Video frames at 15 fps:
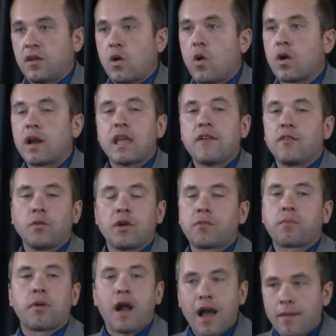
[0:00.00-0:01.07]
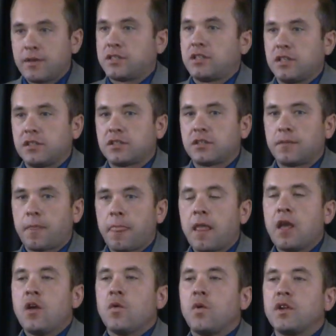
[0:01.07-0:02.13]
or even with promises.
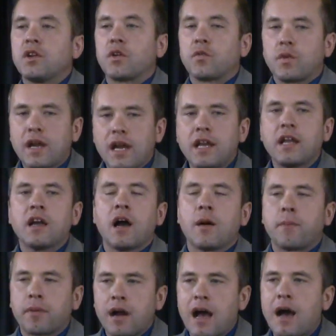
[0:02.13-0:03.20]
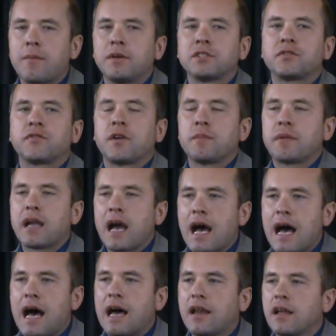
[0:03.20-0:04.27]
When you're reading a promise from
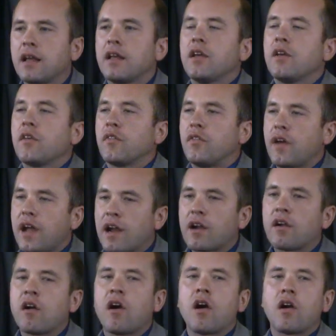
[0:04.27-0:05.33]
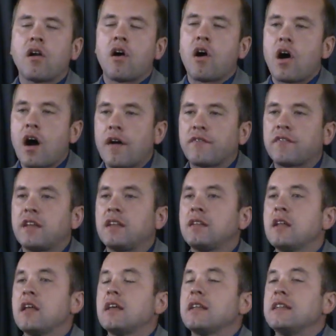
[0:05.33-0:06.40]
God, there are
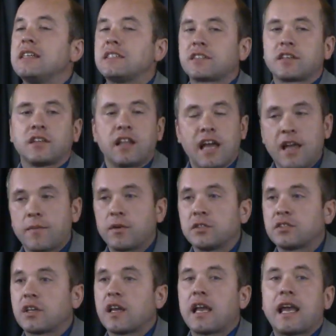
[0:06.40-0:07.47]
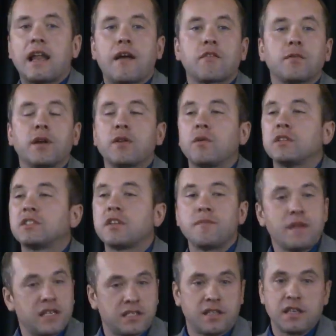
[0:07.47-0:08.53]
often disclaimers, and everybody wants to
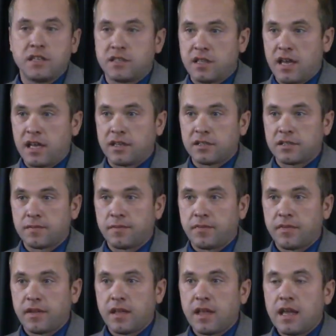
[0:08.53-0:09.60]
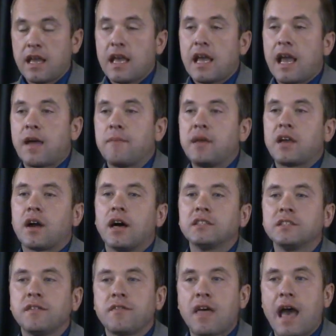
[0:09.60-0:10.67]
miss these things. And
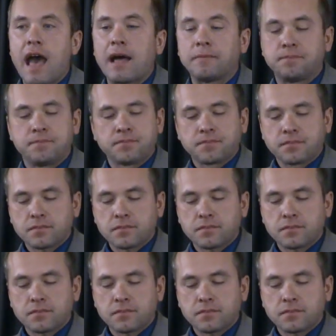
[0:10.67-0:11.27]
because of that,